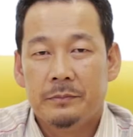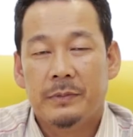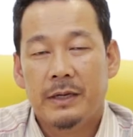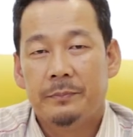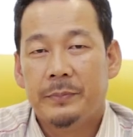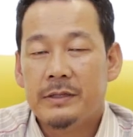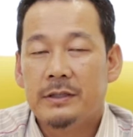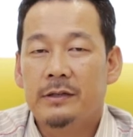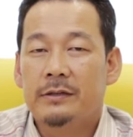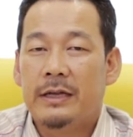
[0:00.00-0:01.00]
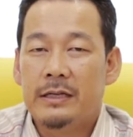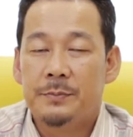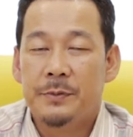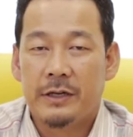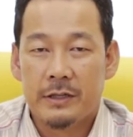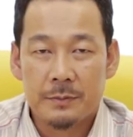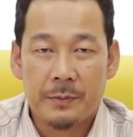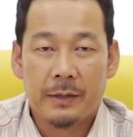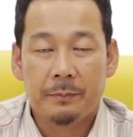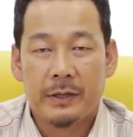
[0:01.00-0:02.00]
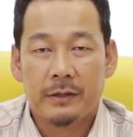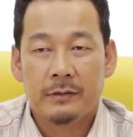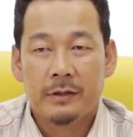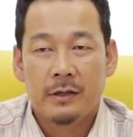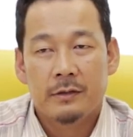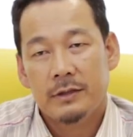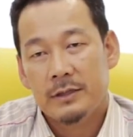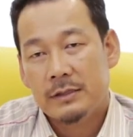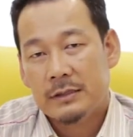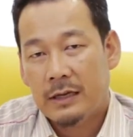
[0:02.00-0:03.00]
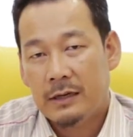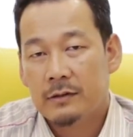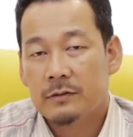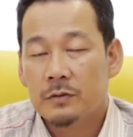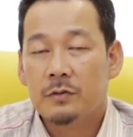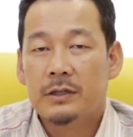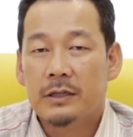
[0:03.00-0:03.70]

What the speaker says: but patient experience back pain. This can also